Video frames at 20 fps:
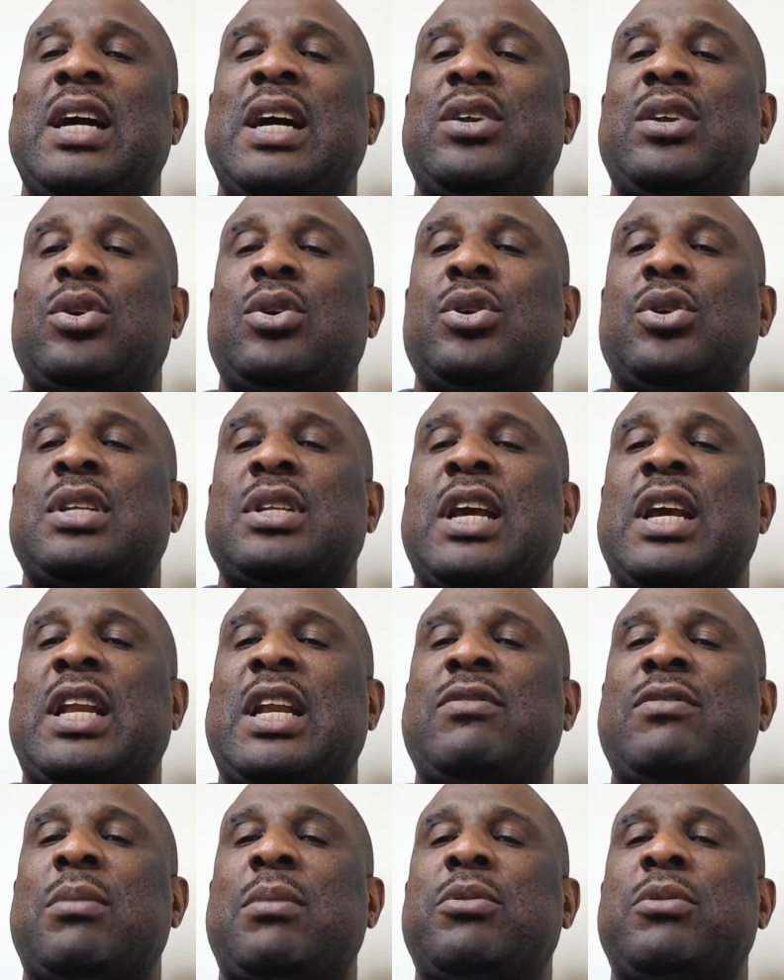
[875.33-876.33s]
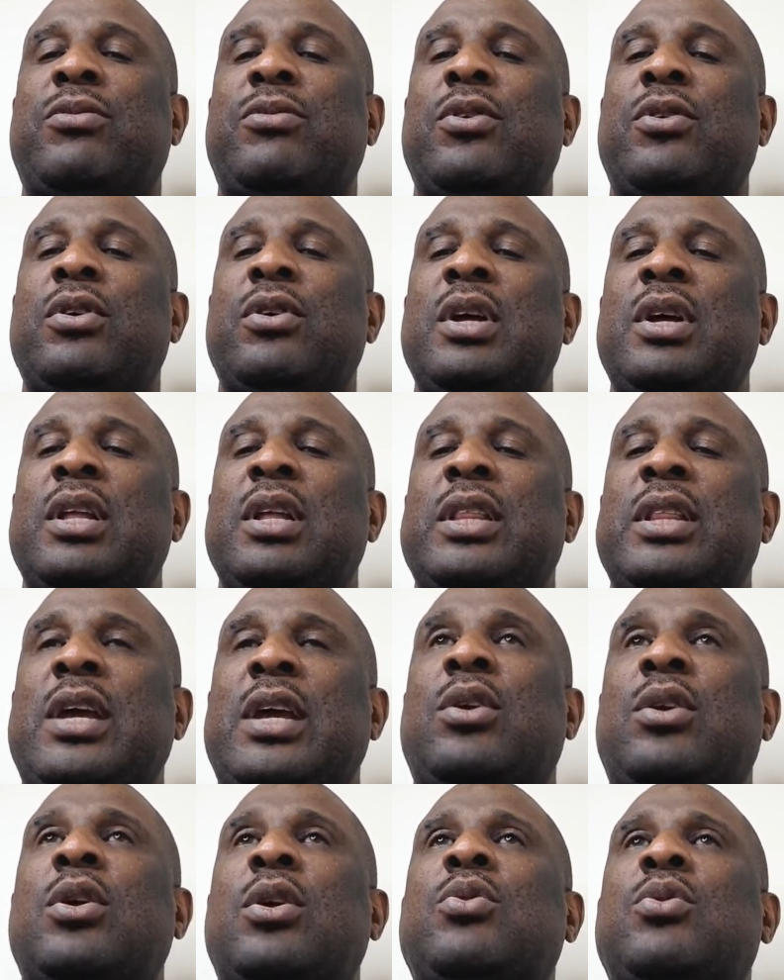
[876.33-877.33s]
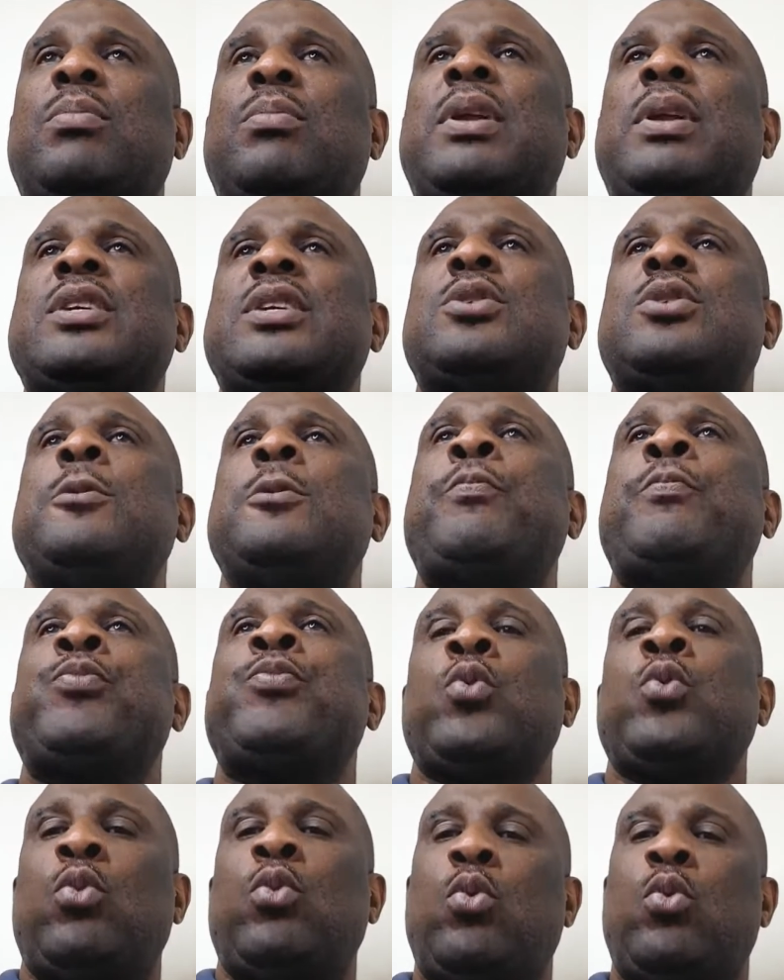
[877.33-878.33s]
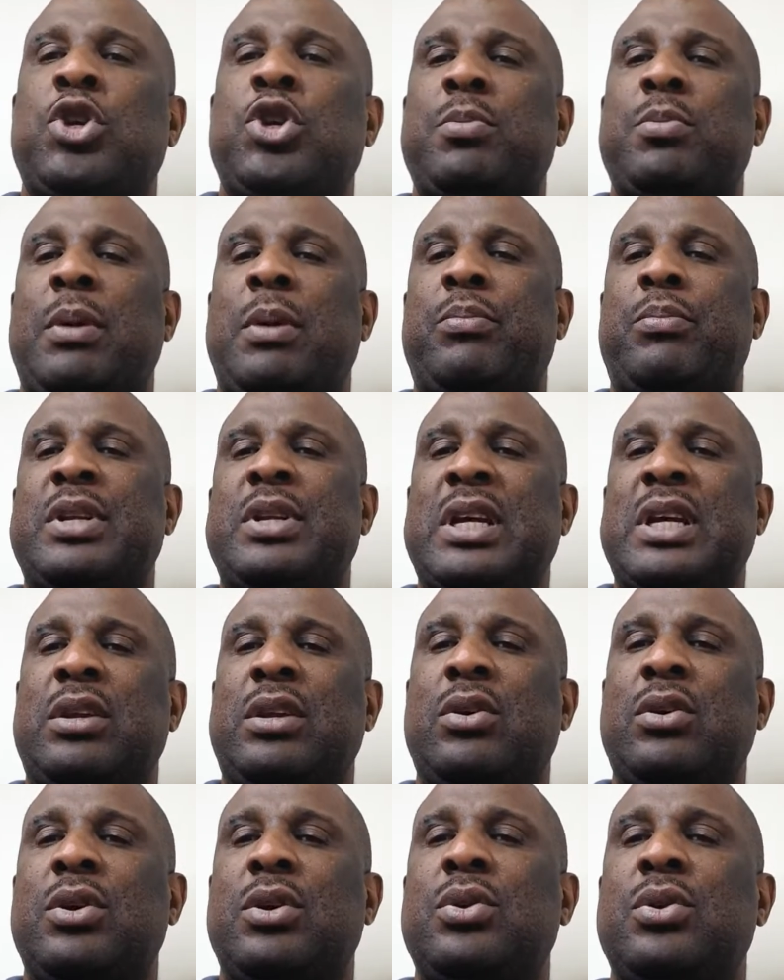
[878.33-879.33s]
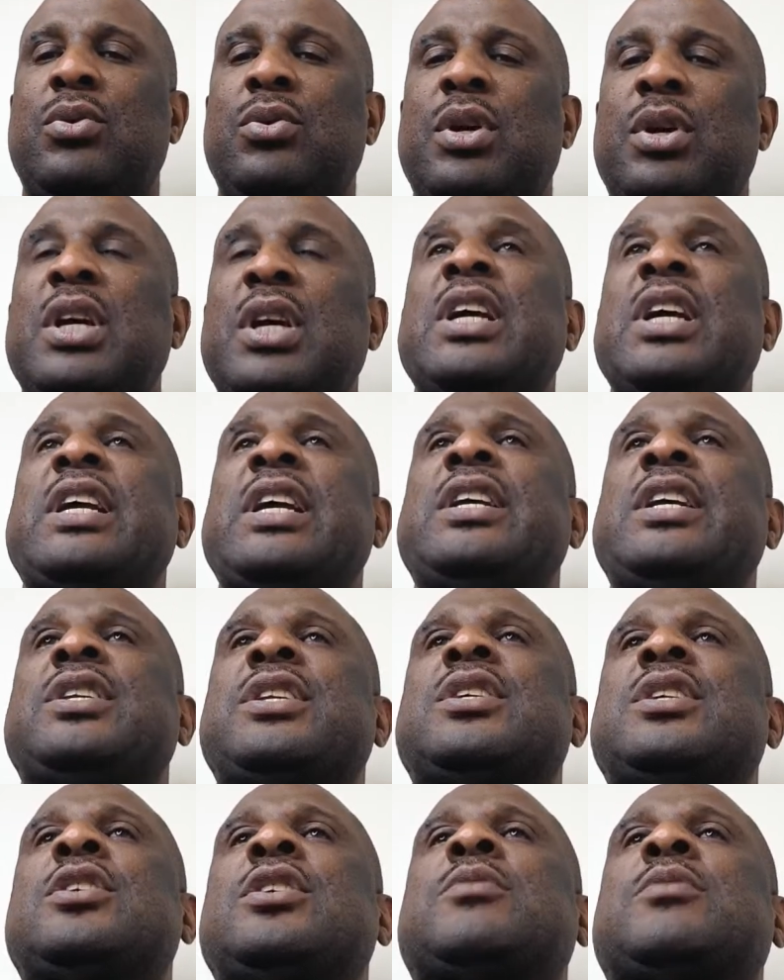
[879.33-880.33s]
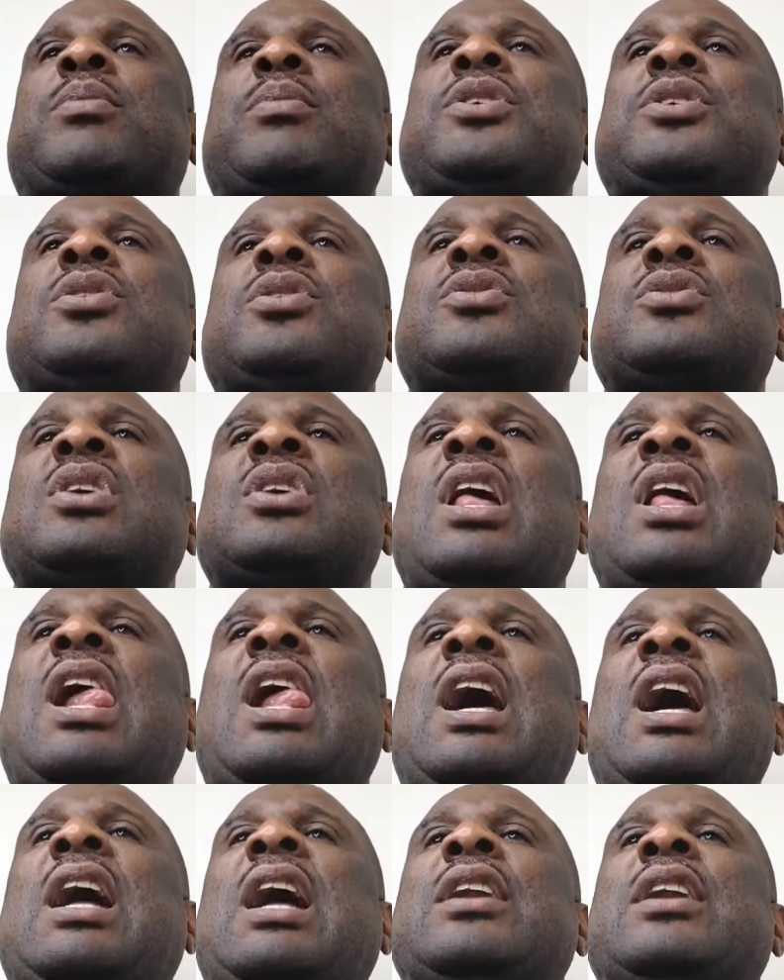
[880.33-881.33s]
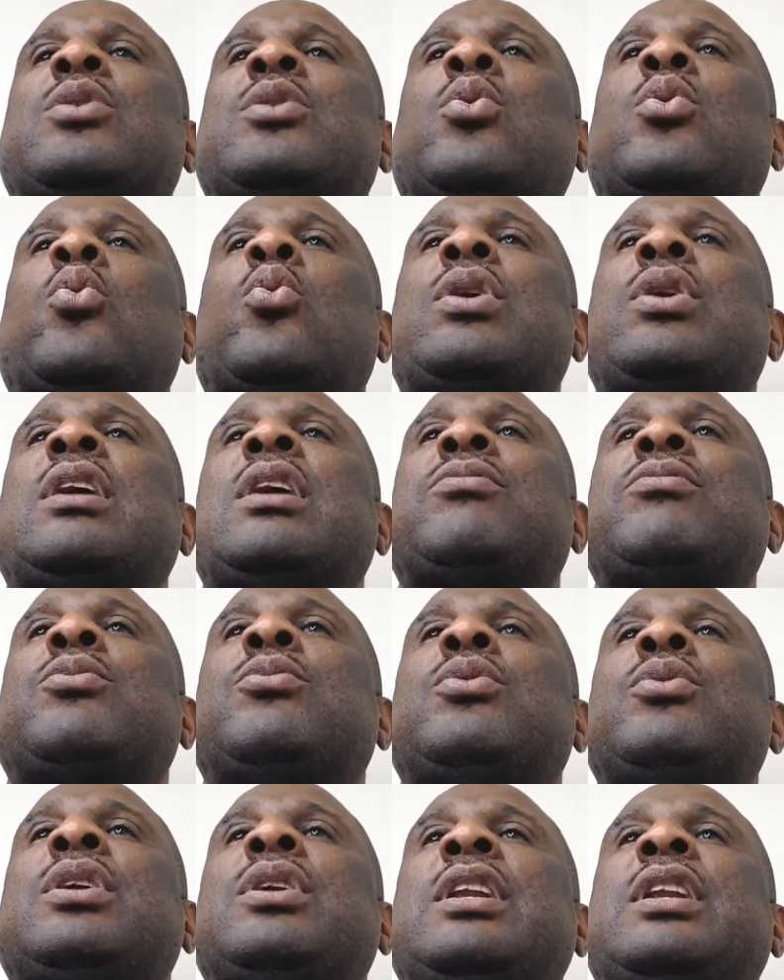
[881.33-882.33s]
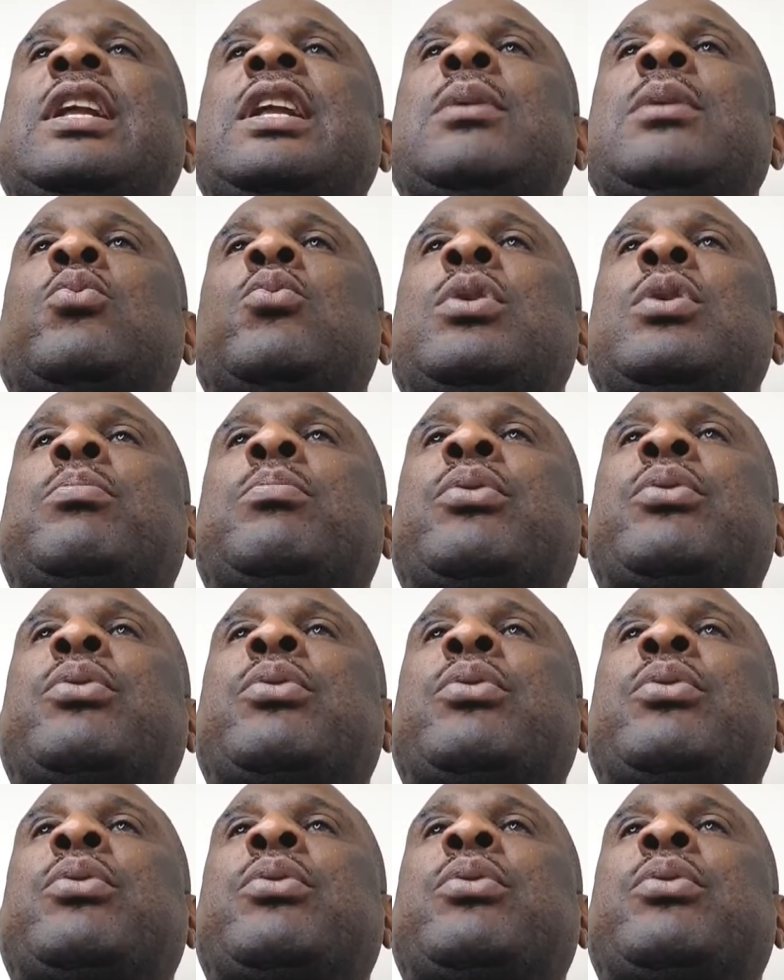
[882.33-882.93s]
and touch us like never before. Thank you, Lord, we bless you, we worship and praise and adore you, in Jesus' precious and wonderful name we